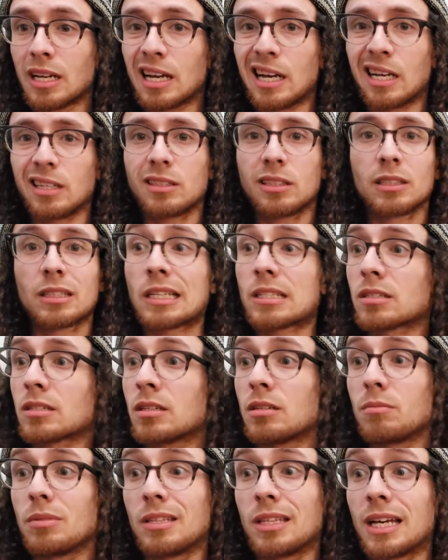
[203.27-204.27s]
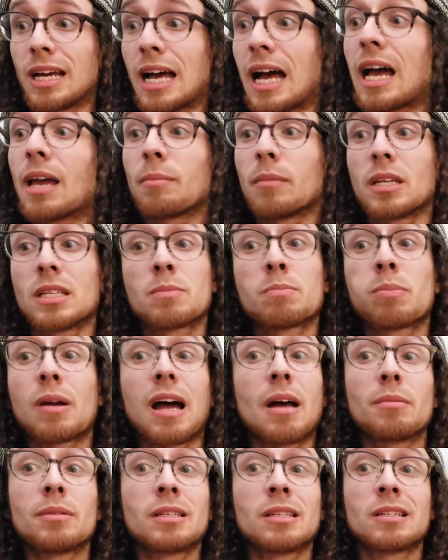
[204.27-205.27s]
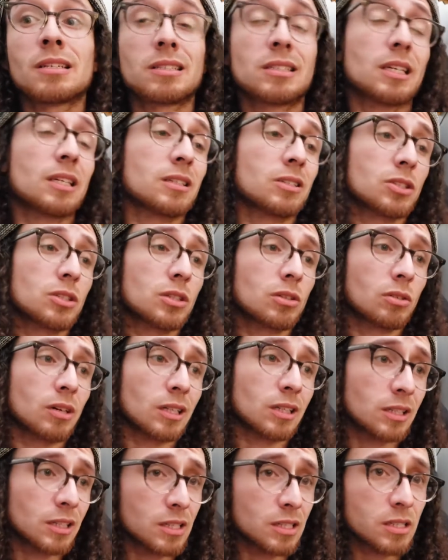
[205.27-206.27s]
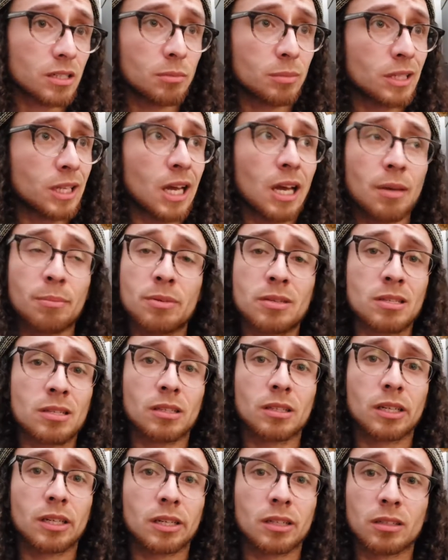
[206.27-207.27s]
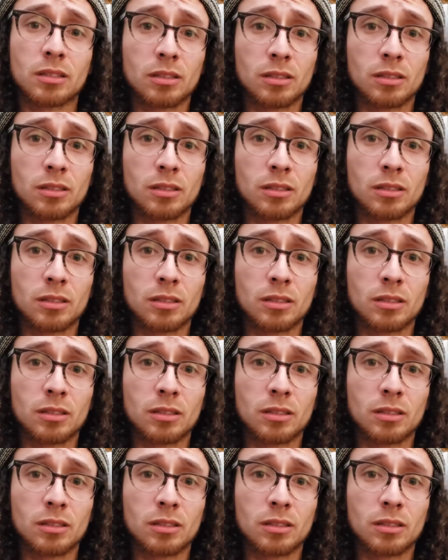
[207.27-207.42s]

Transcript: I think that's going to be the hype. It's probably going to take the show. I think it's going to be the hypest thing there.